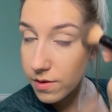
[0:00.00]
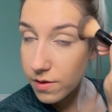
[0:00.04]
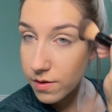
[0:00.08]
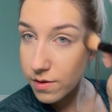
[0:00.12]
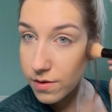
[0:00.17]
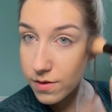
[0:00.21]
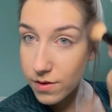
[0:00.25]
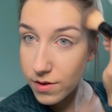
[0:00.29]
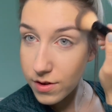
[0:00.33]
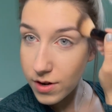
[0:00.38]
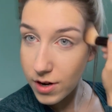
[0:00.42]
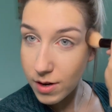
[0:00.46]

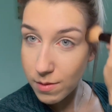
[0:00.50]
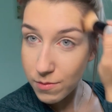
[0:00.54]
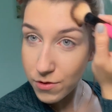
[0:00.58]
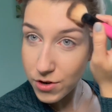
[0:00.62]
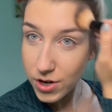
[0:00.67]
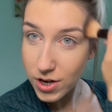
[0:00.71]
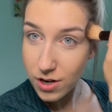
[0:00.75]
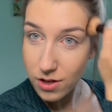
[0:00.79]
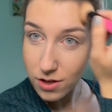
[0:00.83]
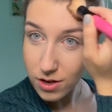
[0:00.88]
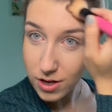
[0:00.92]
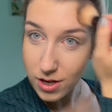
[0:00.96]
Sorry, I'm
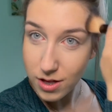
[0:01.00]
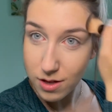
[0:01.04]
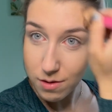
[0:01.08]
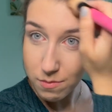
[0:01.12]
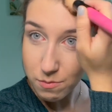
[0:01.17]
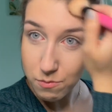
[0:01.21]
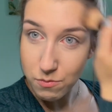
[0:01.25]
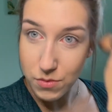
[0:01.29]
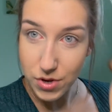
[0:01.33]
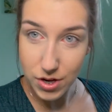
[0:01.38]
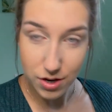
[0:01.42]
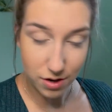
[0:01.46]
trying to look in the
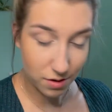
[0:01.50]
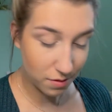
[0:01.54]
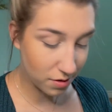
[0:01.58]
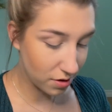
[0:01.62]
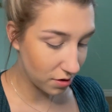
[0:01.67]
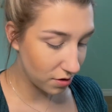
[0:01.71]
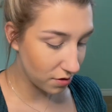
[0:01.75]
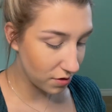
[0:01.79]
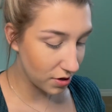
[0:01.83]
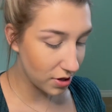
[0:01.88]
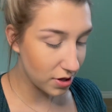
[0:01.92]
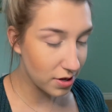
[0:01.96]
mirror while
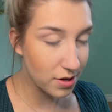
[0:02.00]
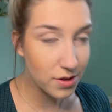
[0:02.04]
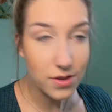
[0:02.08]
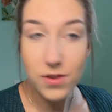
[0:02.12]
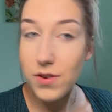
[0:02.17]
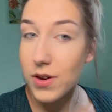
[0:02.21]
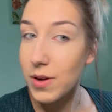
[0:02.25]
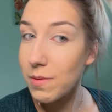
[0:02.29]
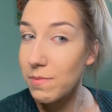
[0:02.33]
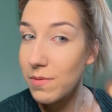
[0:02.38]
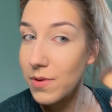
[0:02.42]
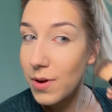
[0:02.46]
doing this so
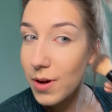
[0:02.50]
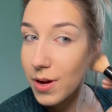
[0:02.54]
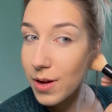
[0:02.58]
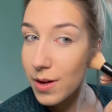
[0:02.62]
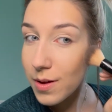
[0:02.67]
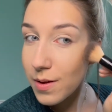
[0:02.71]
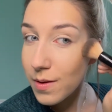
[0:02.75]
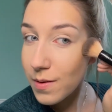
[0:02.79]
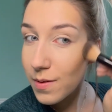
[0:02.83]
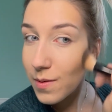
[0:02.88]
I'm not